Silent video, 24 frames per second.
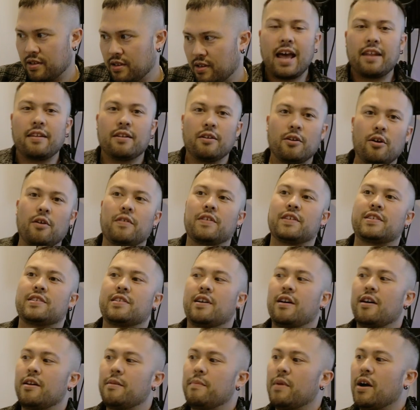and a lot of the
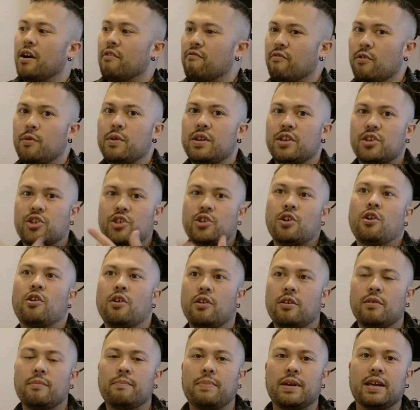time I ruin the
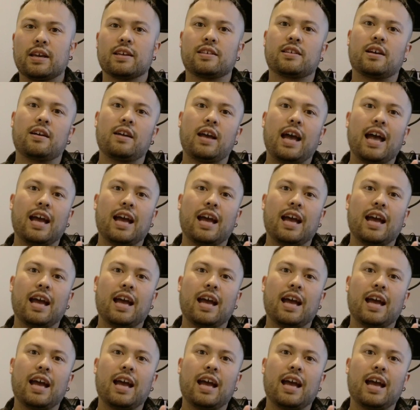shot because I